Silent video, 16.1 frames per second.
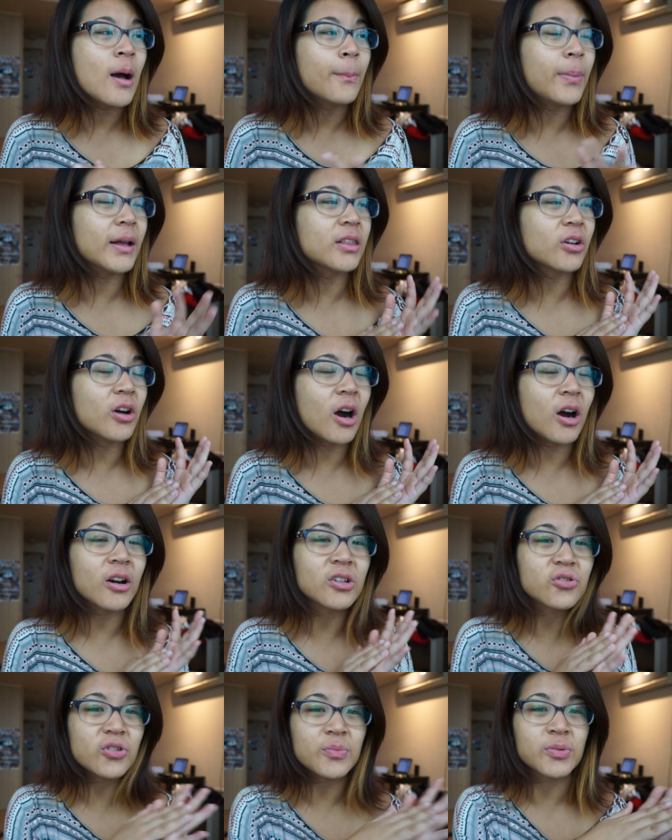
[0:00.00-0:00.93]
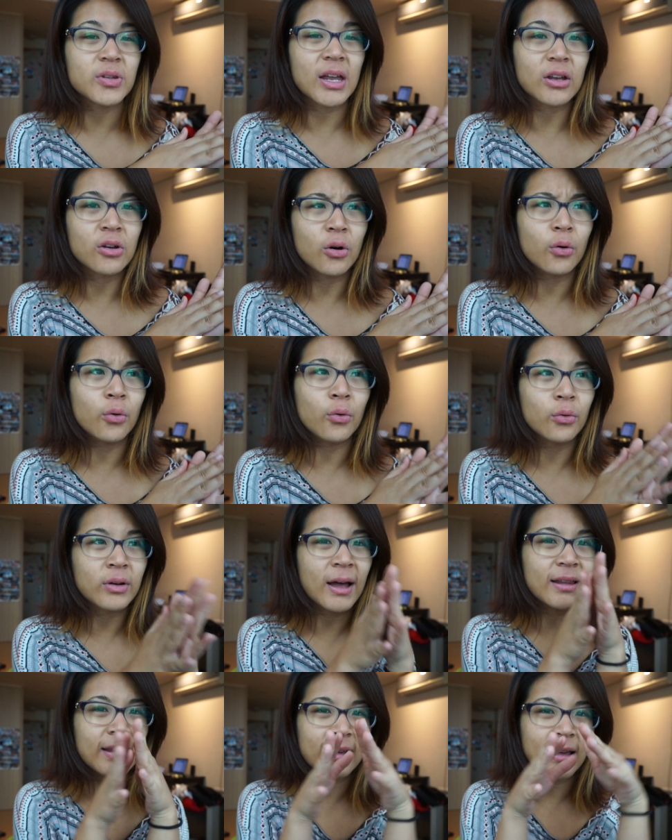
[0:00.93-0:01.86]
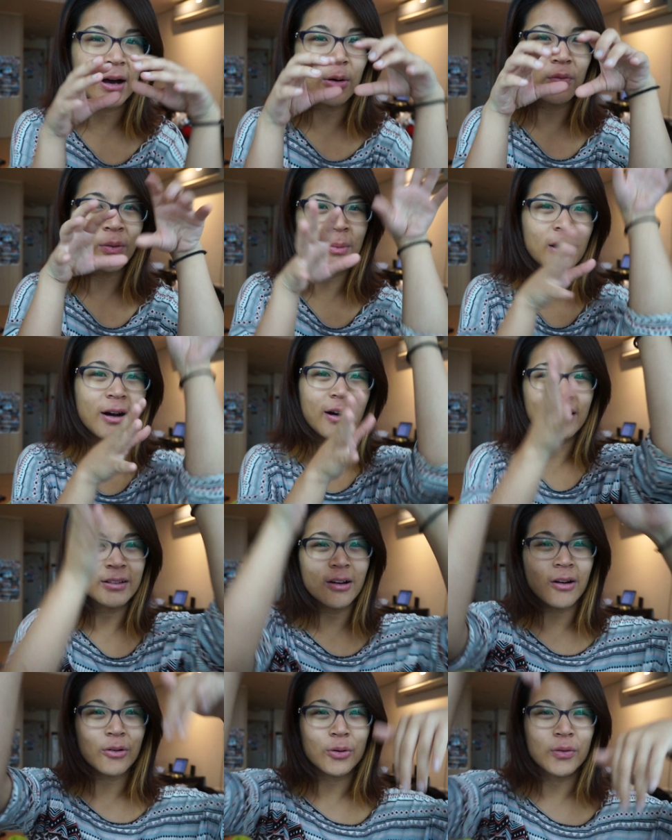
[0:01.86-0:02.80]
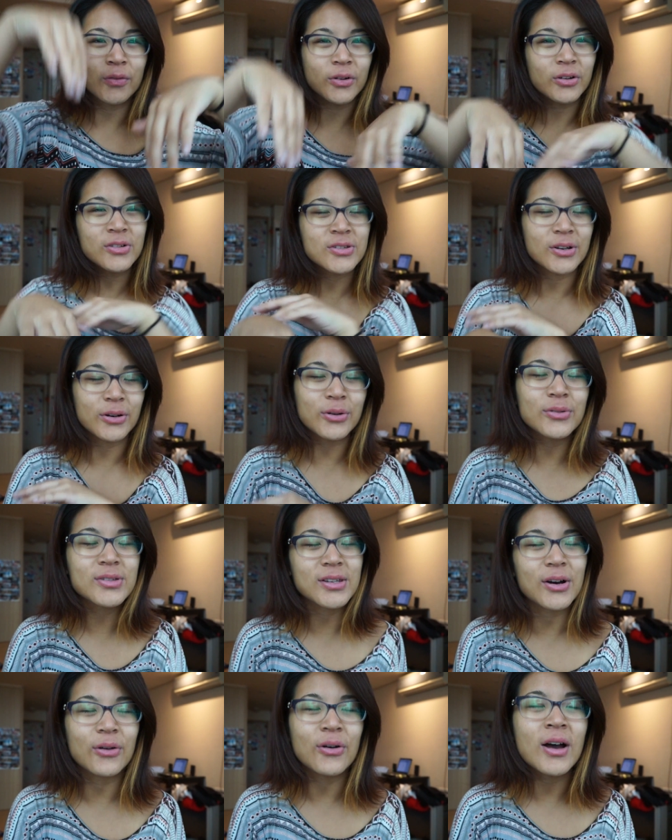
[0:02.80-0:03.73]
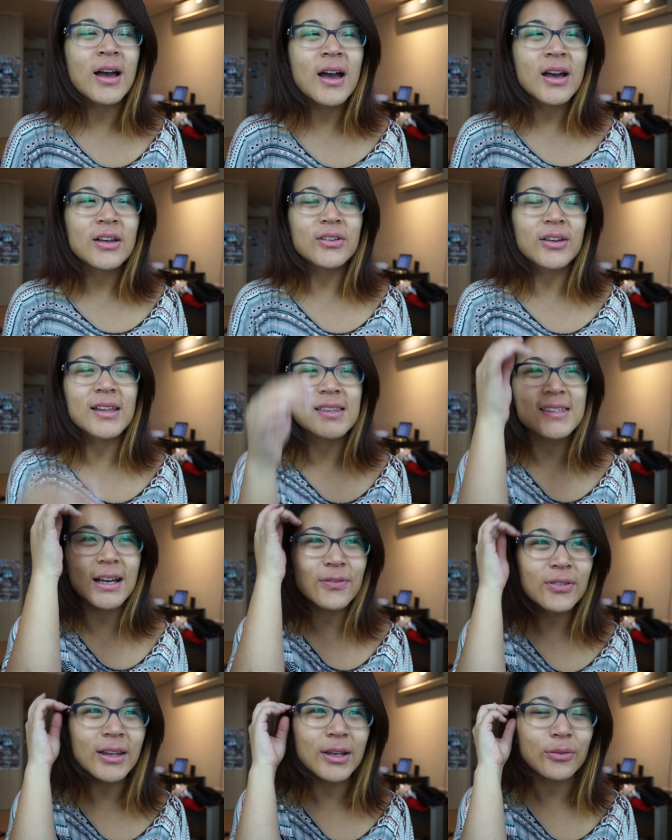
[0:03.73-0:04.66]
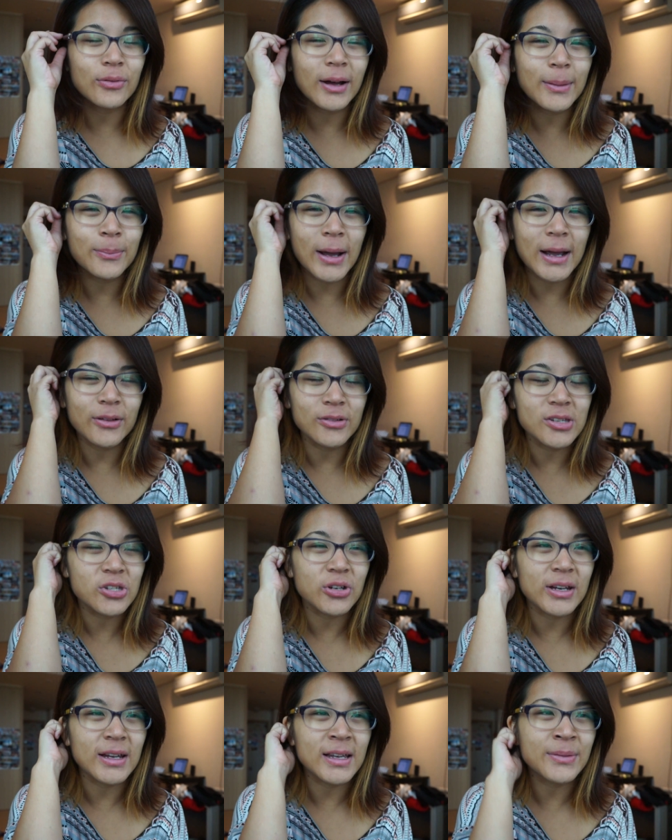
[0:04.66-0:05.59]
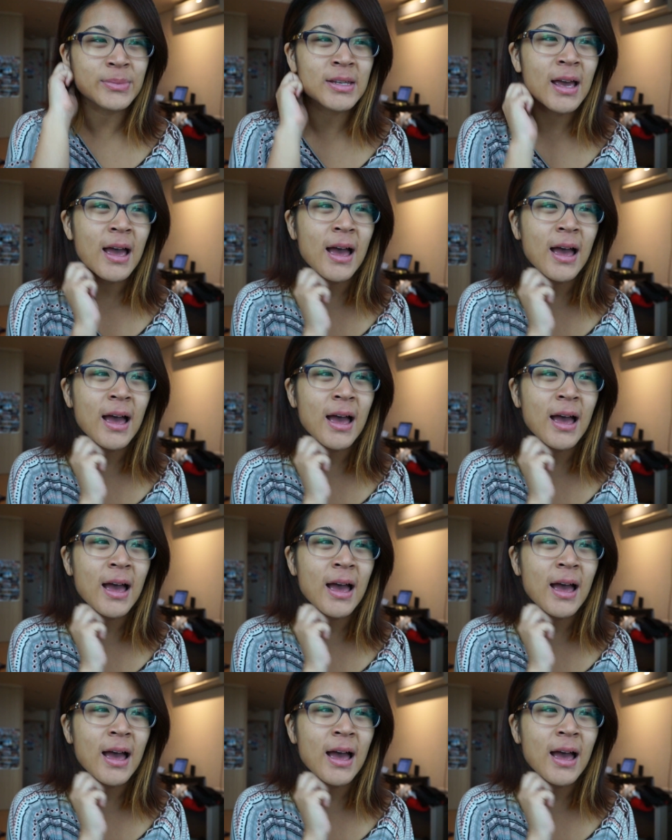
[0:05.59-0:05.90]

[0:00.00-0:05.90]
But there are streams that go kind of like out from the Han all over Seoul, so you can definitely run by those streams.